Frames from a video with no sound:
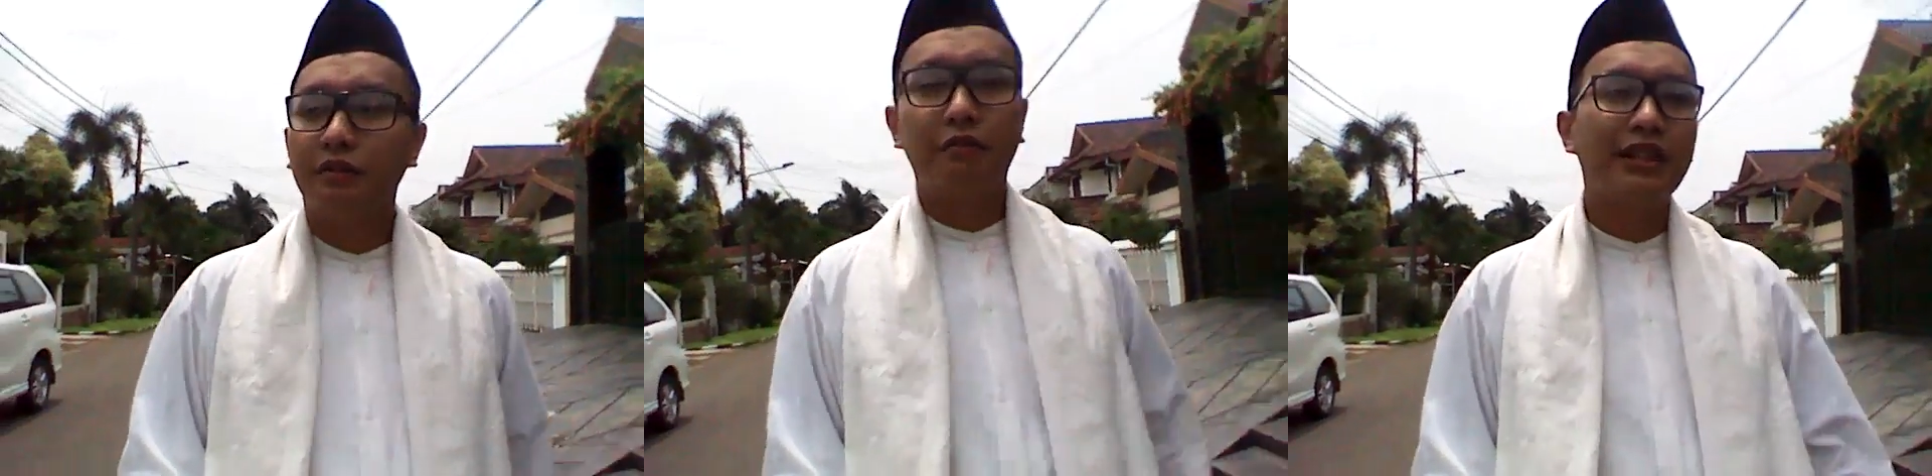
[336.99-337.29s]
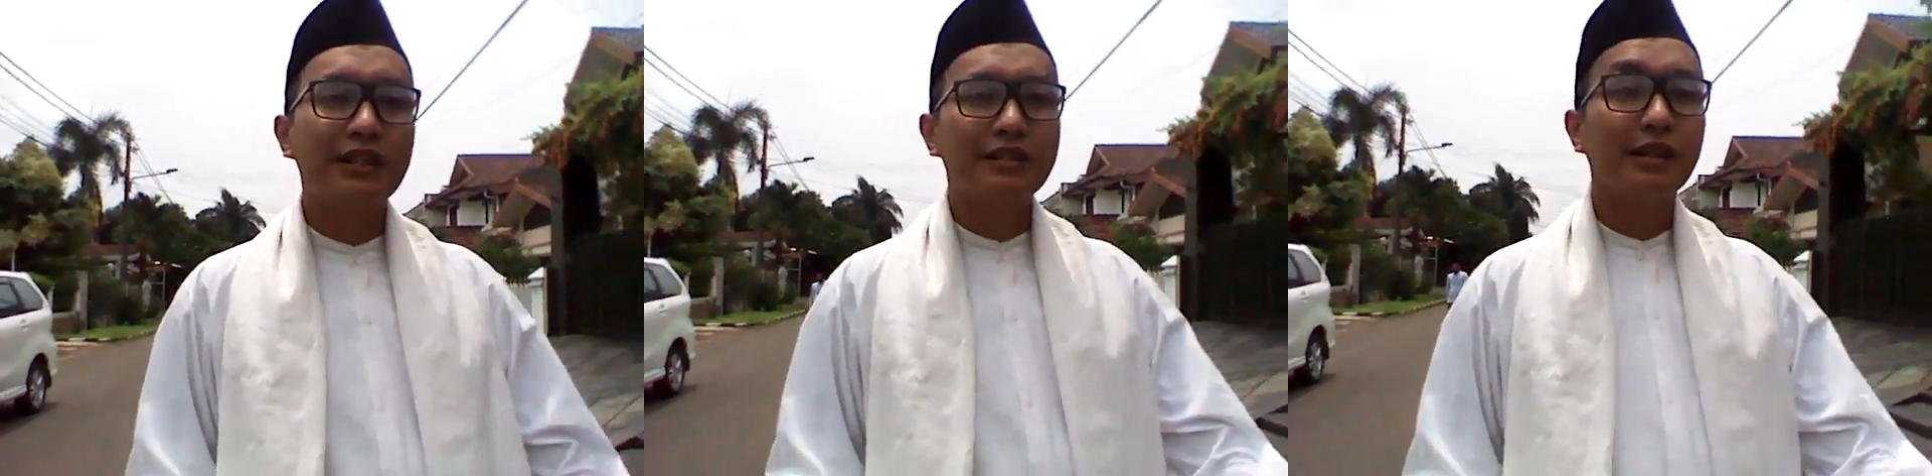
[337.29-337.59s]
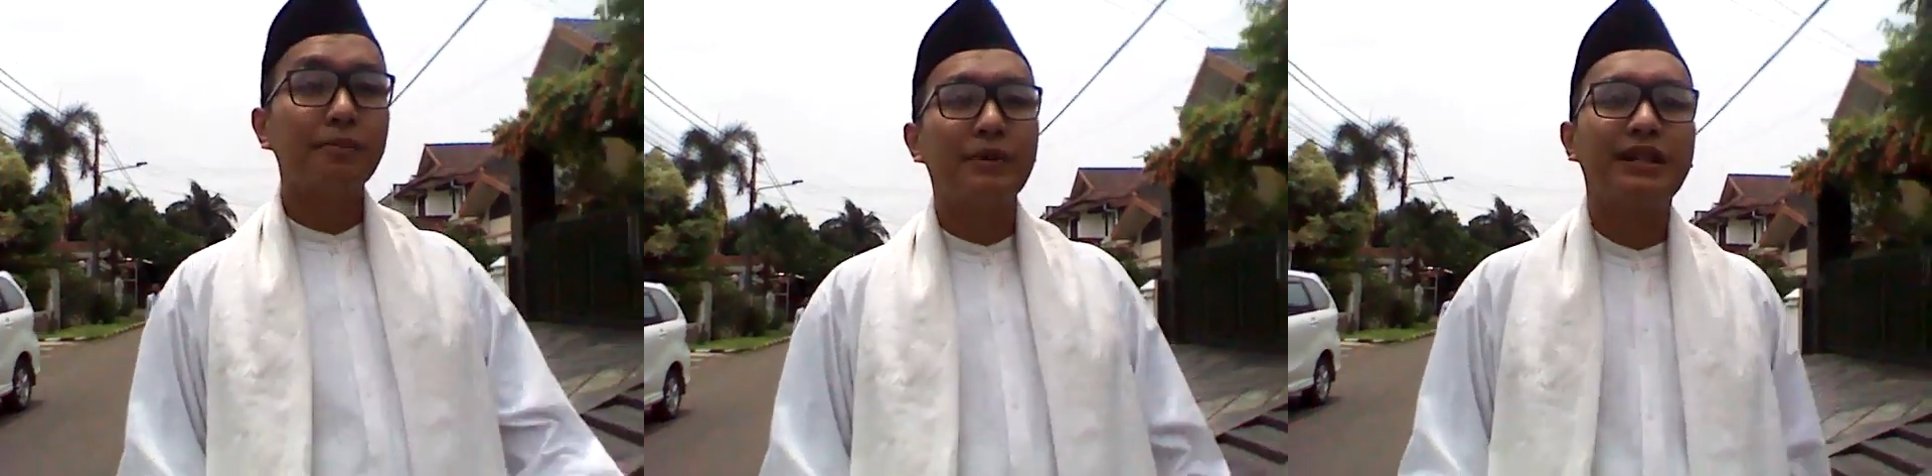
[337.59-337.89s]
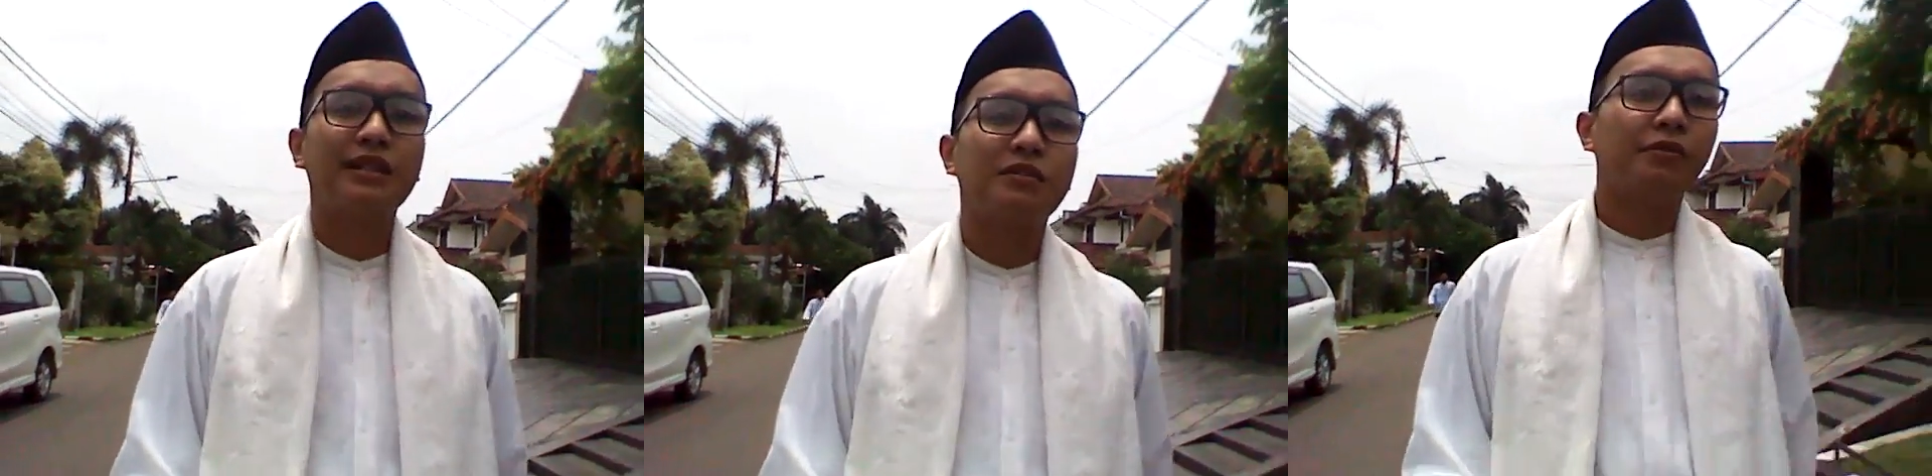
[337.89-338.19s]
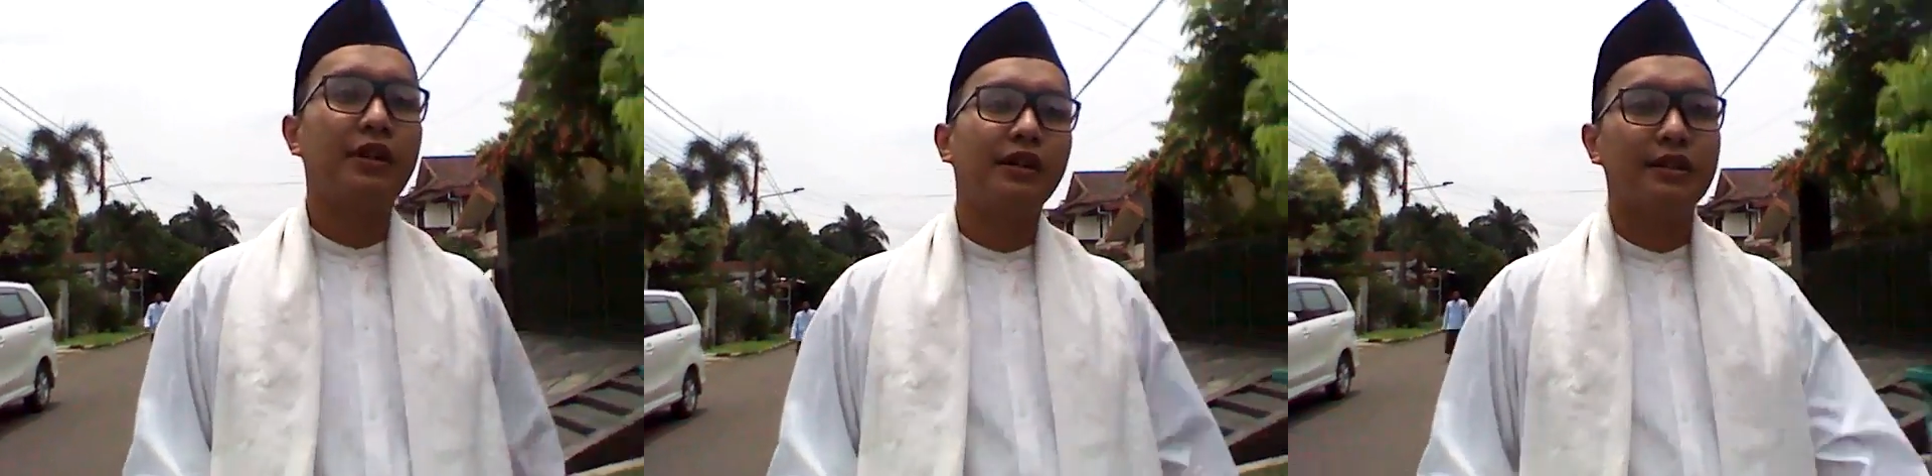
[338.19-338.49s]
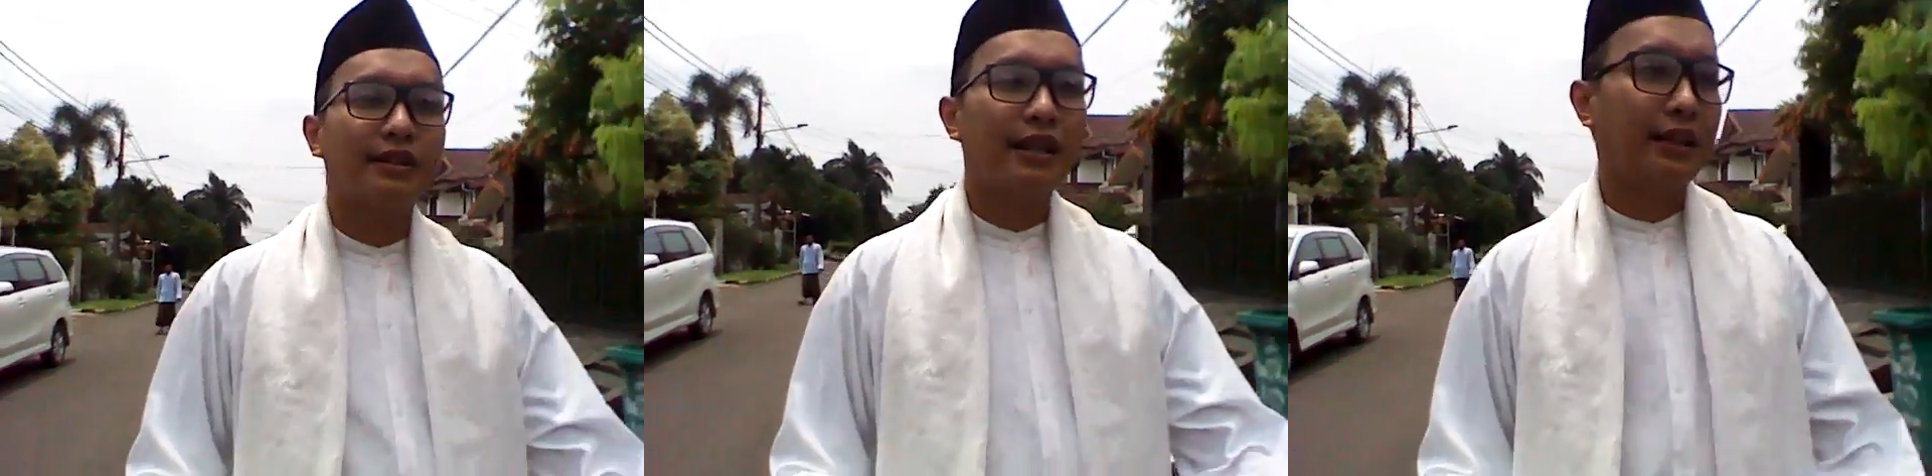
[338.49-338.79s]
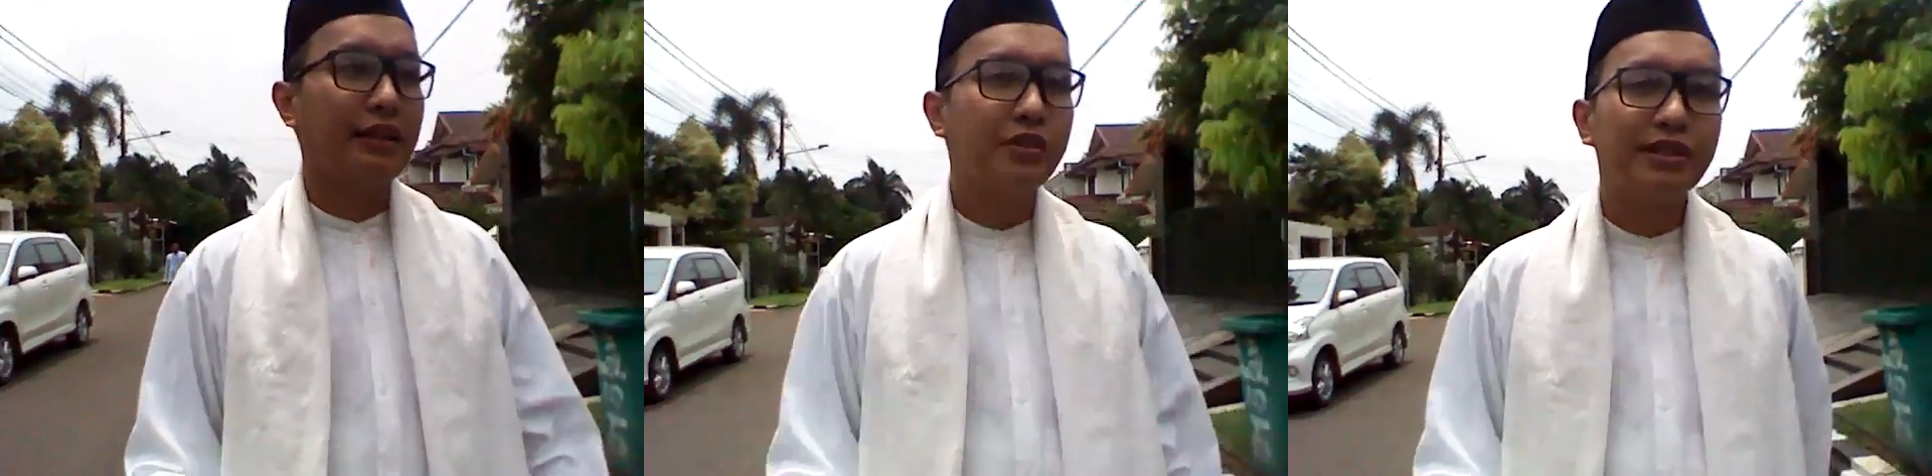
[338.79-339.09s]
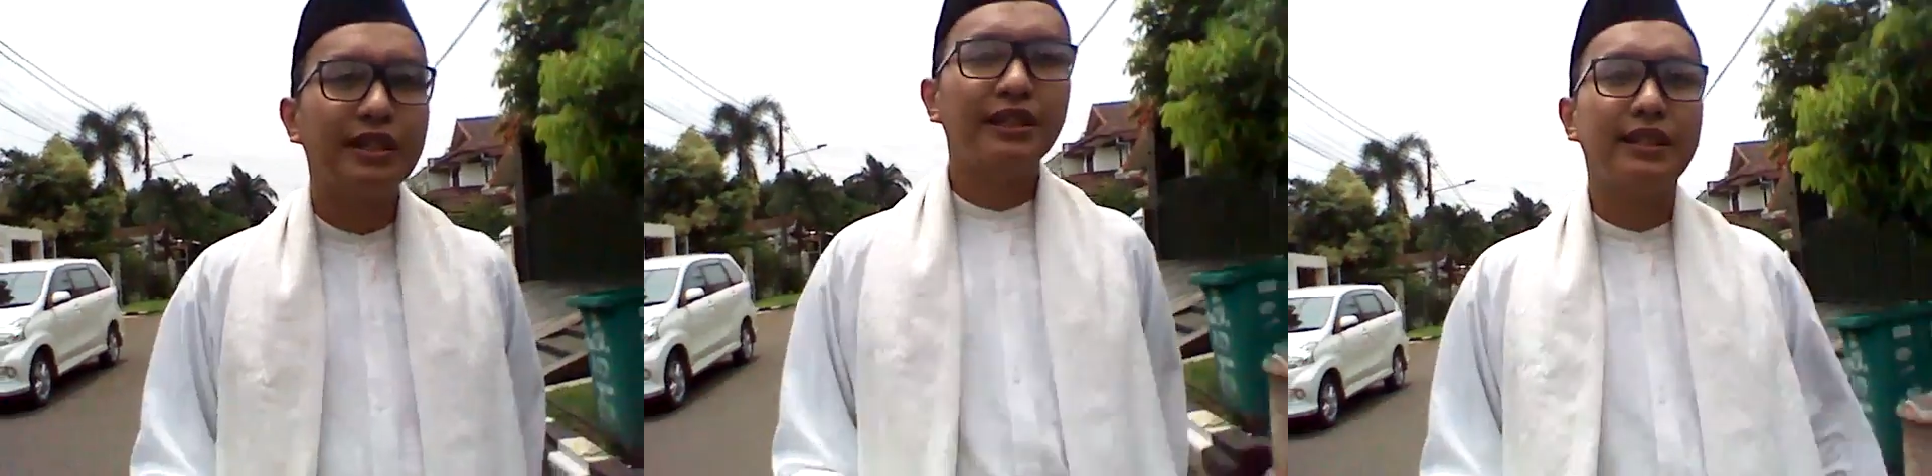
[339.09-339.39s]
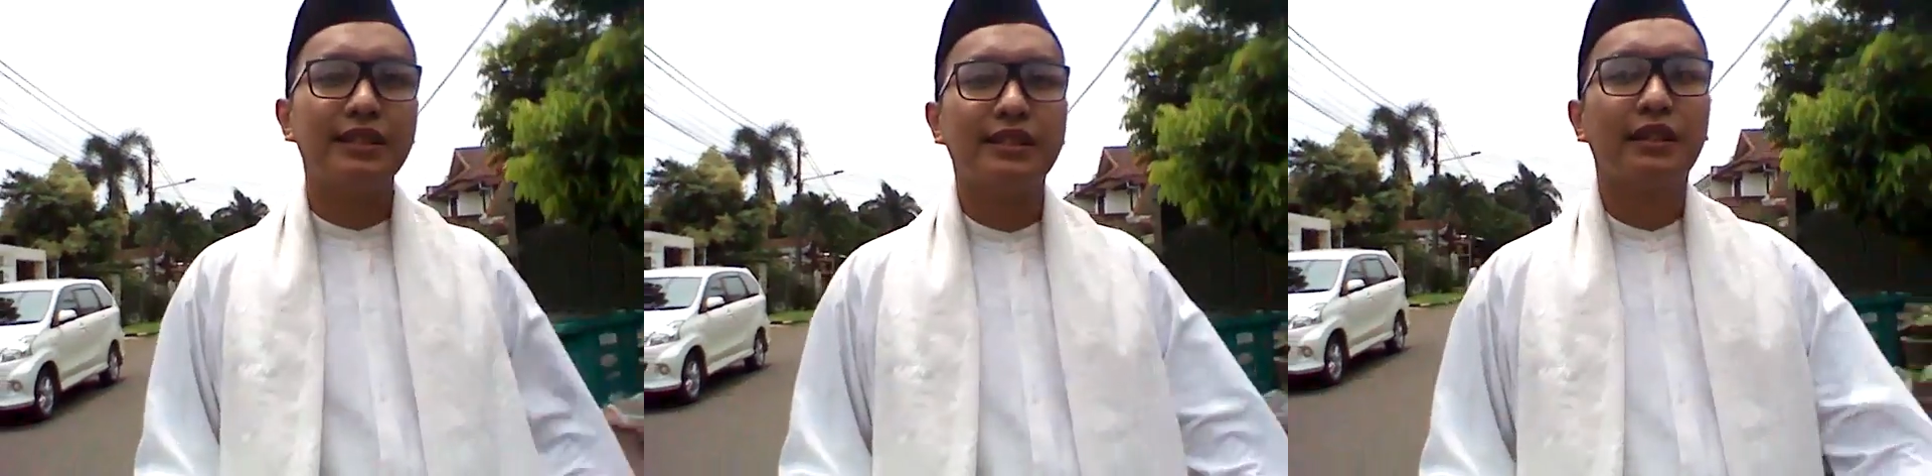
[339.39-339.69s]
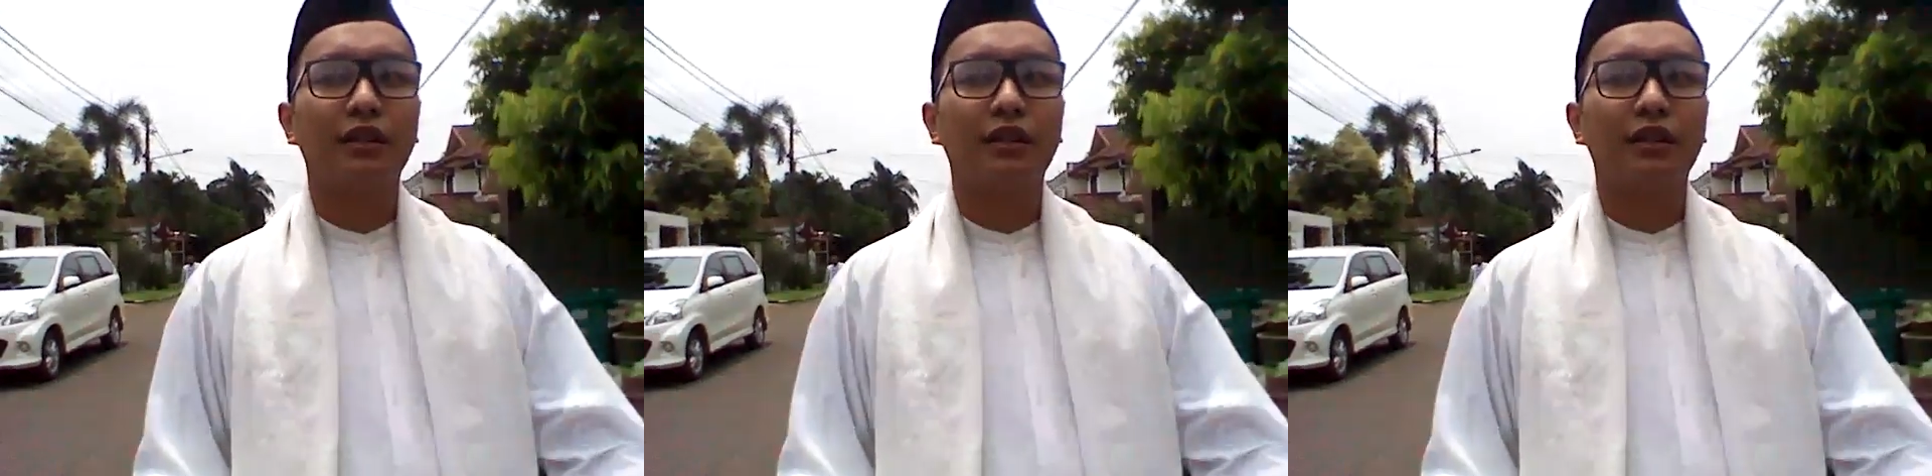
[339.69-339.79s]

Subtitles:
word that New Zealand is